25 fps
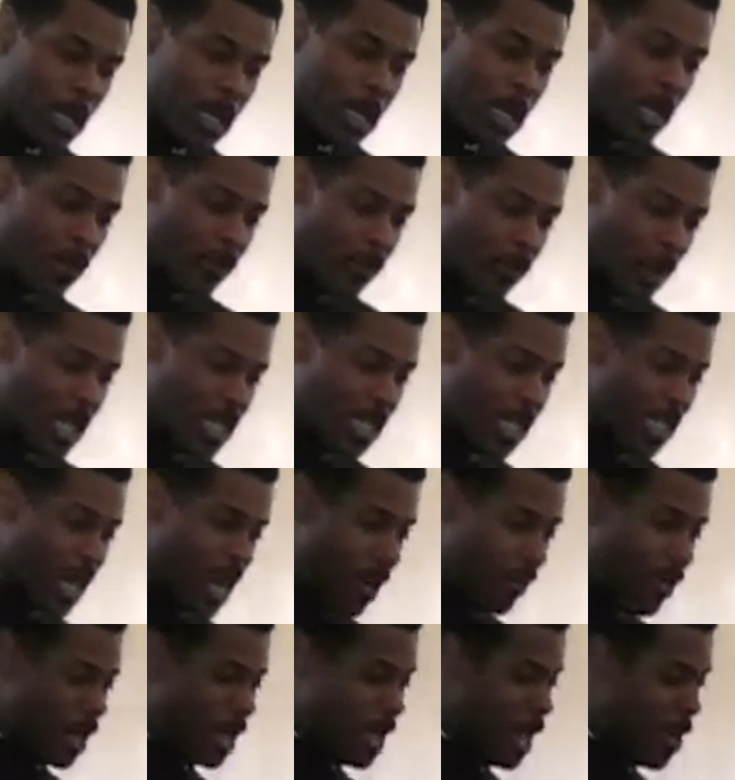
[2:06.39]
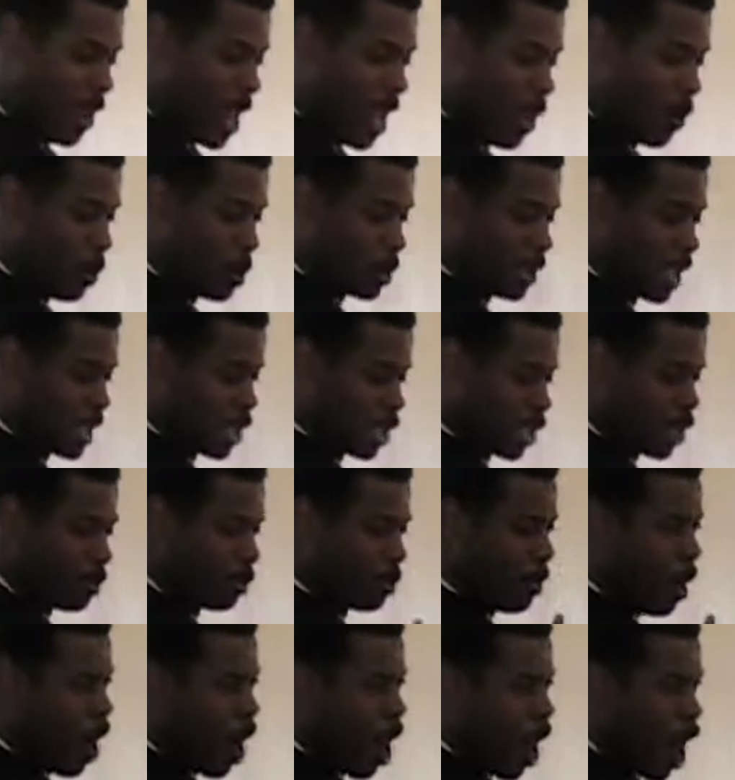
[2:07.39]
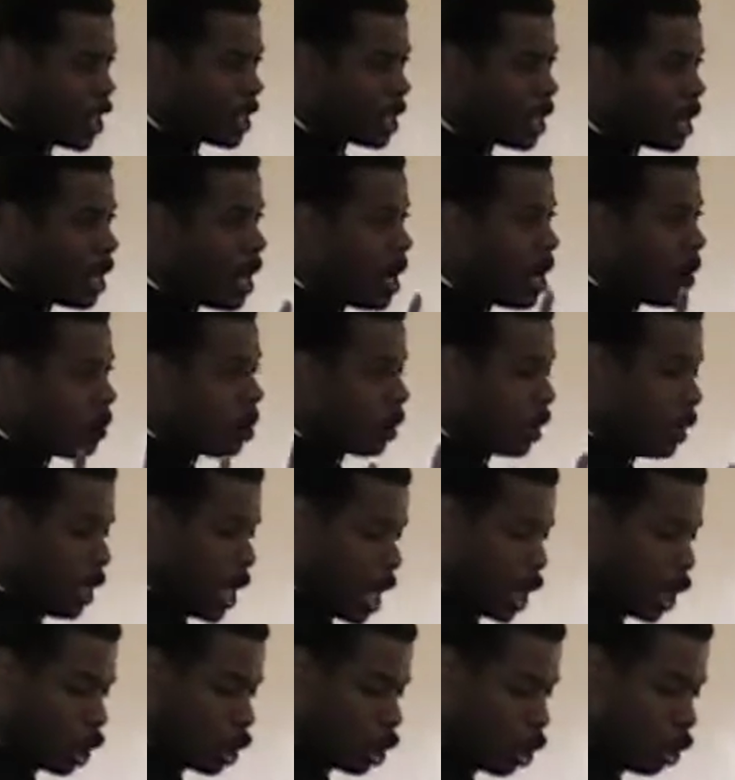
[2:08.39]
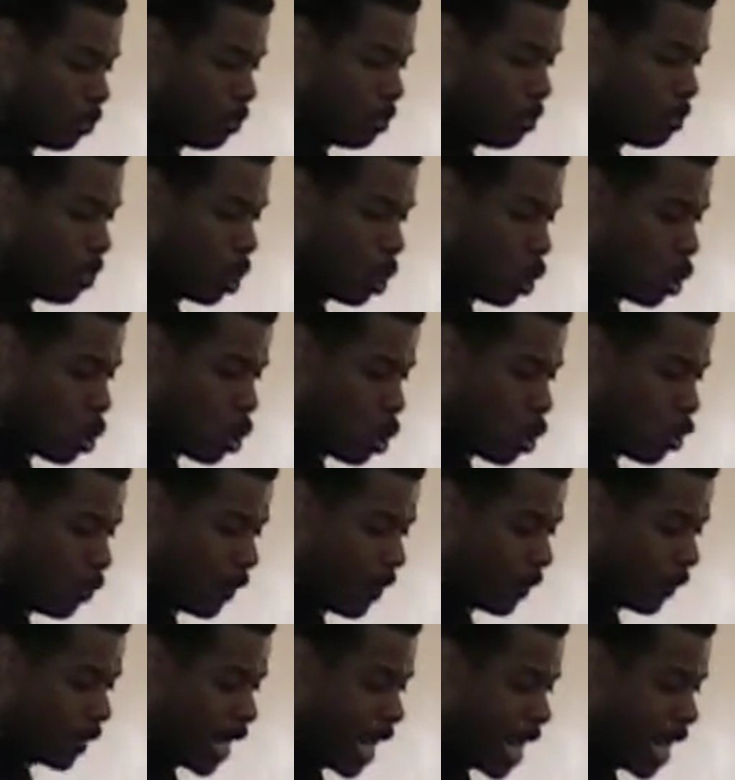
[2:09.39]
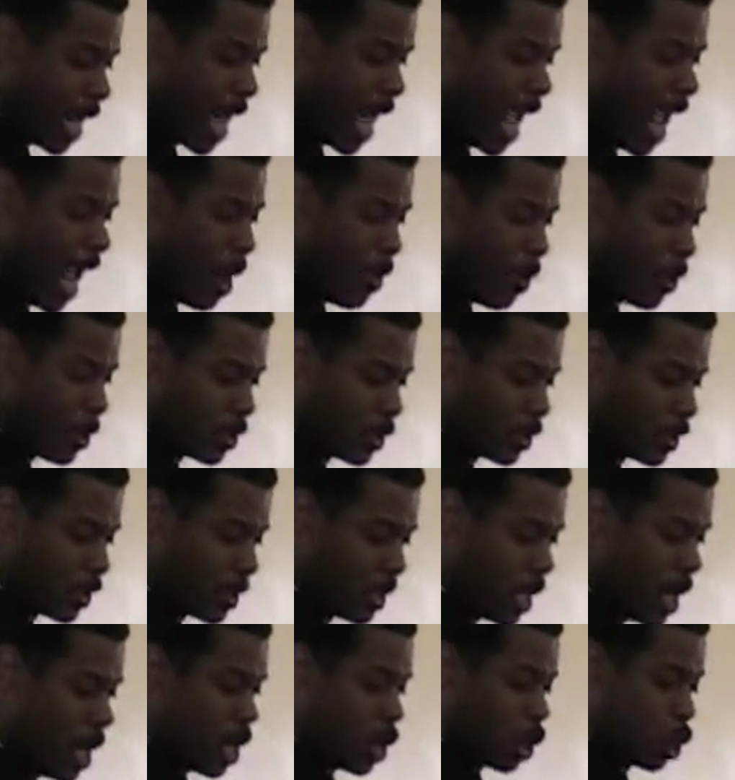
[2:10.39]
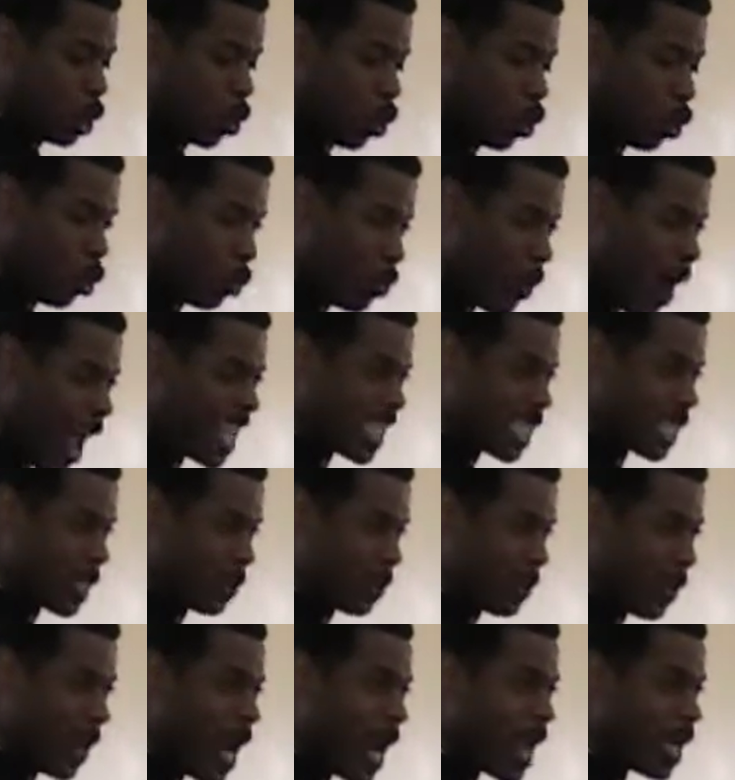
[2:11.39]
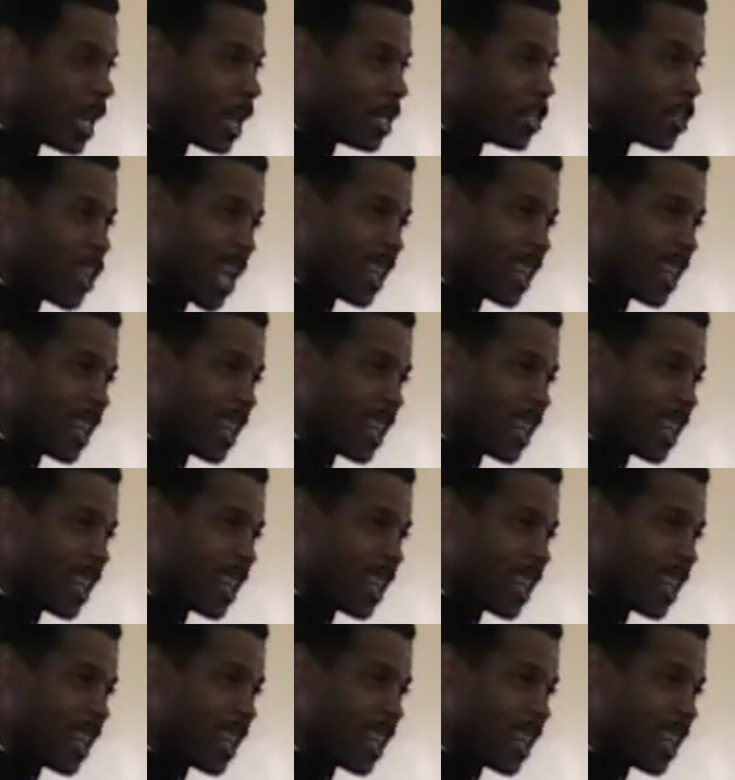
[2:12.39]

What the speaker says: The Feast of Unleavened. It was a smart political move of King Herod's to arrest Peter,